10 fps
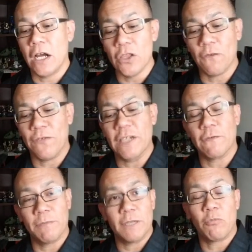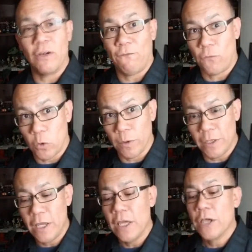other feasts from this point
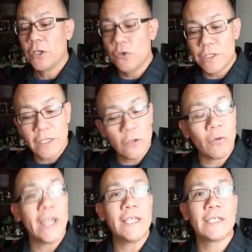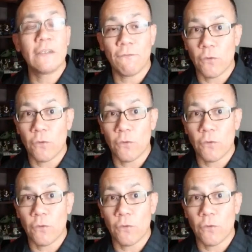forward, using the grains and the